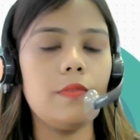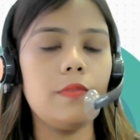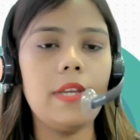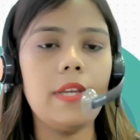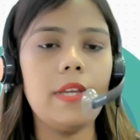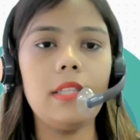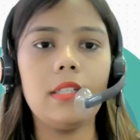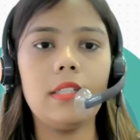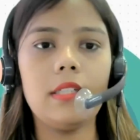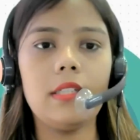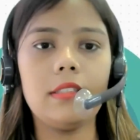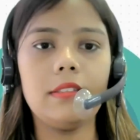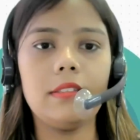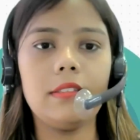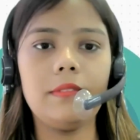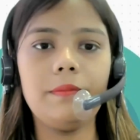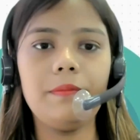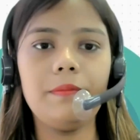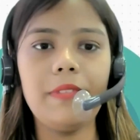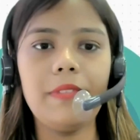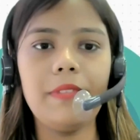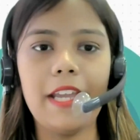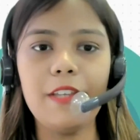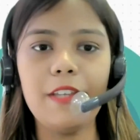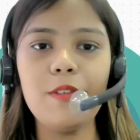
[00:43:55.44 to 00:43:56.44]
well, uh,
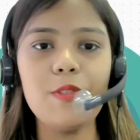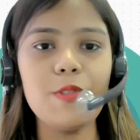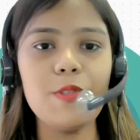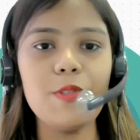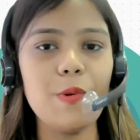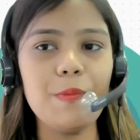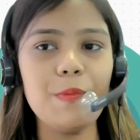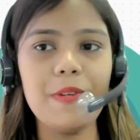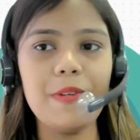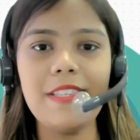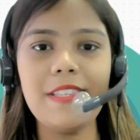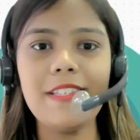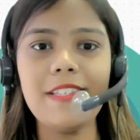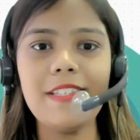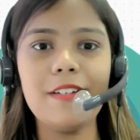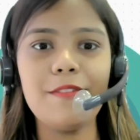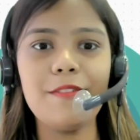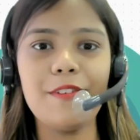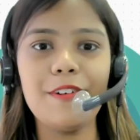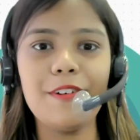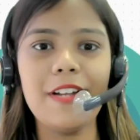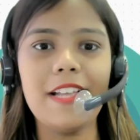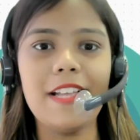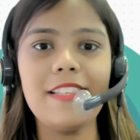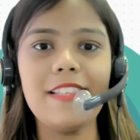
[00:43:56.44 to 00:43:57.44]
thank you so much, sir,
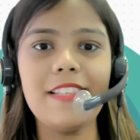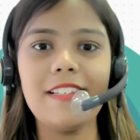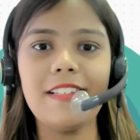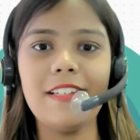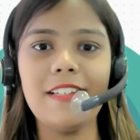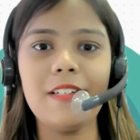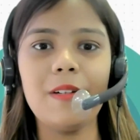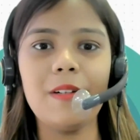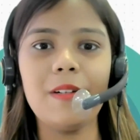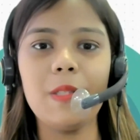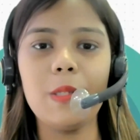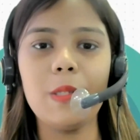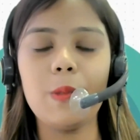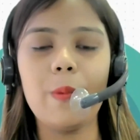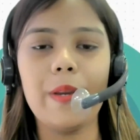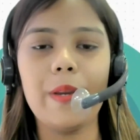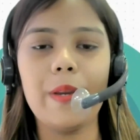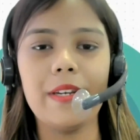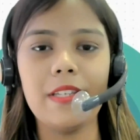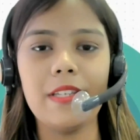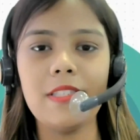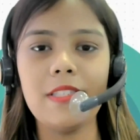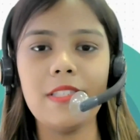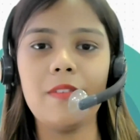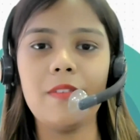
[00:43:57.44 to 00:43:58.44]
for answering all the
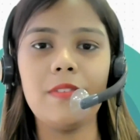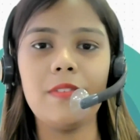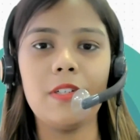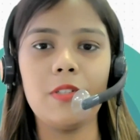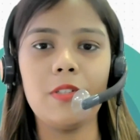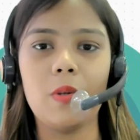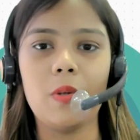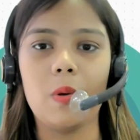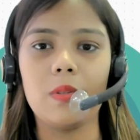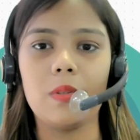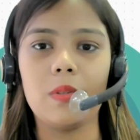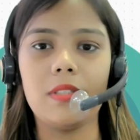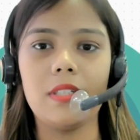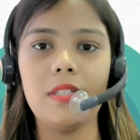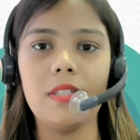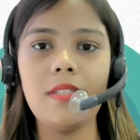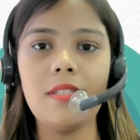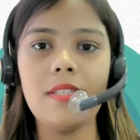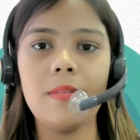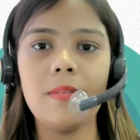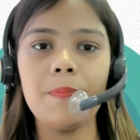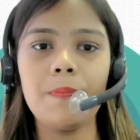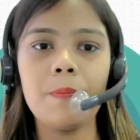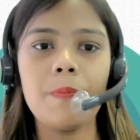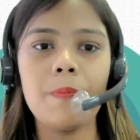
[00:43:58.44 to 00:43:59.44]
queries of the doctors.
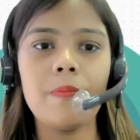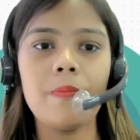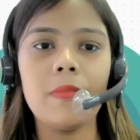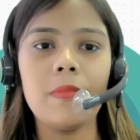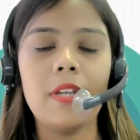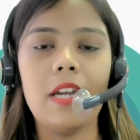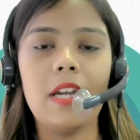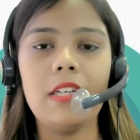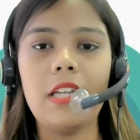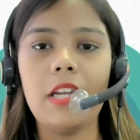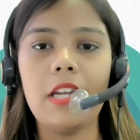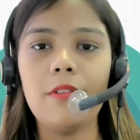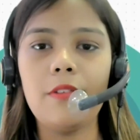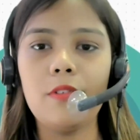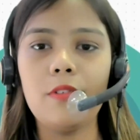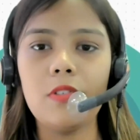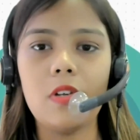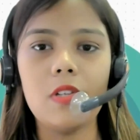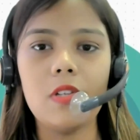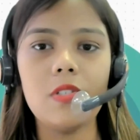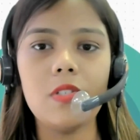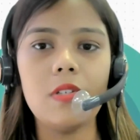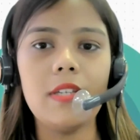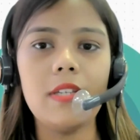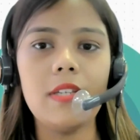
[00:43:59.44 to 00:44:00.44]
And I would
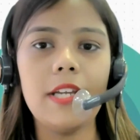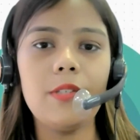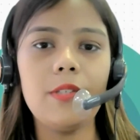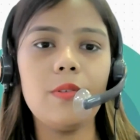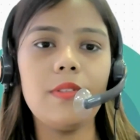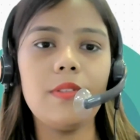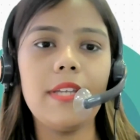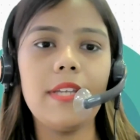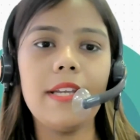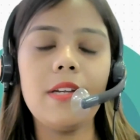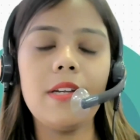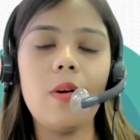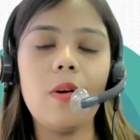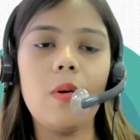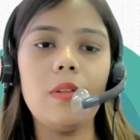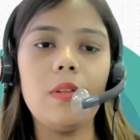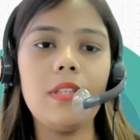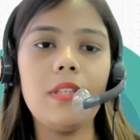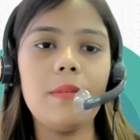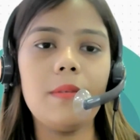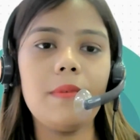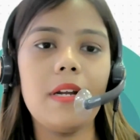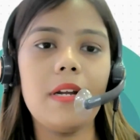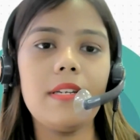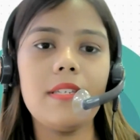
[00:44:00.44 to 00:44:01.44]
also like to thank all
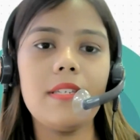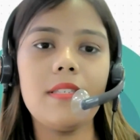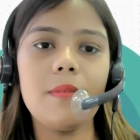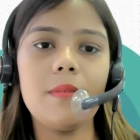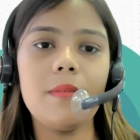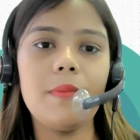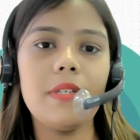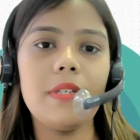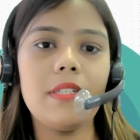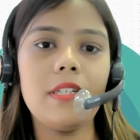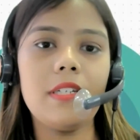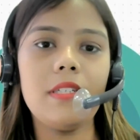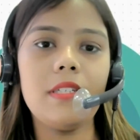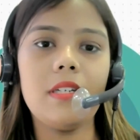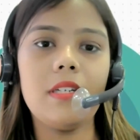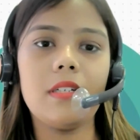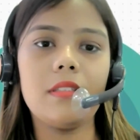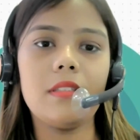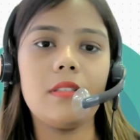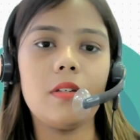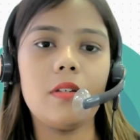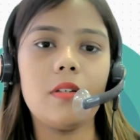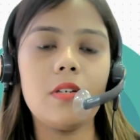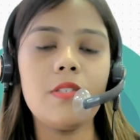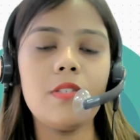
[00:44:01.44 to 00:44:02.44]
the participating
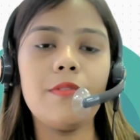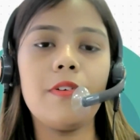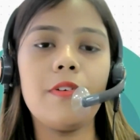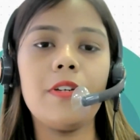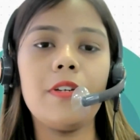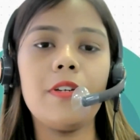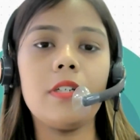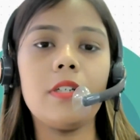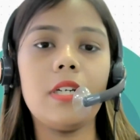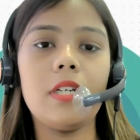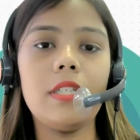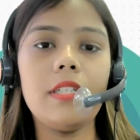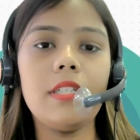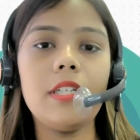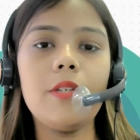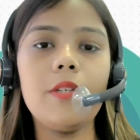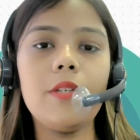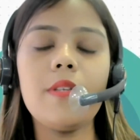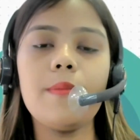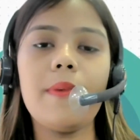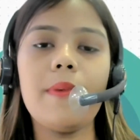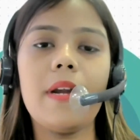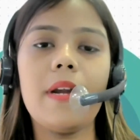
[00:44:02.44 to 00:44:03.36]
doctors for your continuous